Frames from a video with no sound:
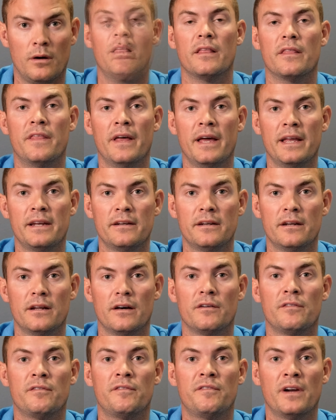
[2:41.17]
Then
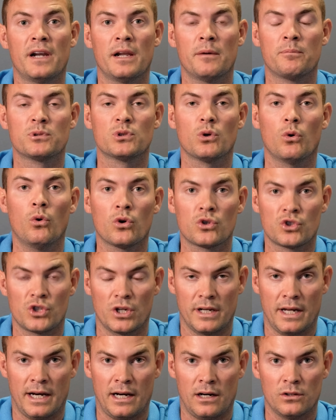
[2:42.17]
Philip's
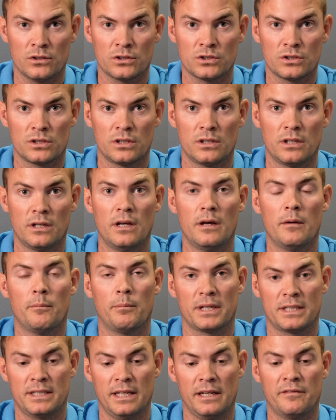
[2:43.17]
auction house,
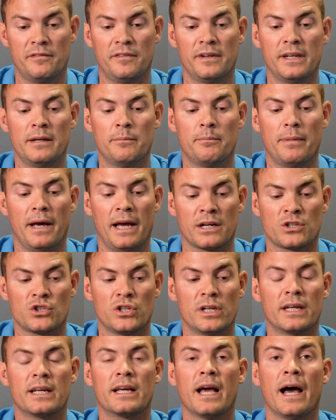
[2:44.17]
Patek Philippe,
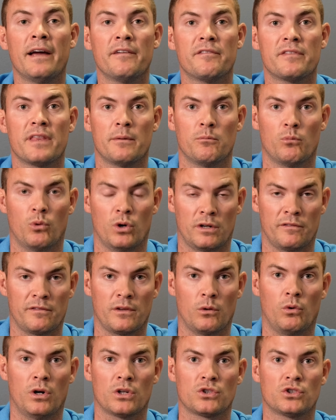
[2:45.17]
actually gave them one of the
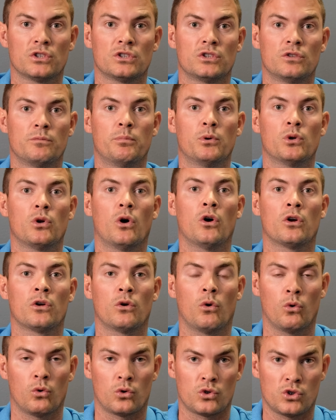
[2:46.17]
watches to put on
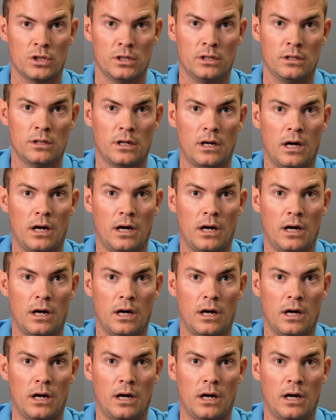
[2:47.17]
auction.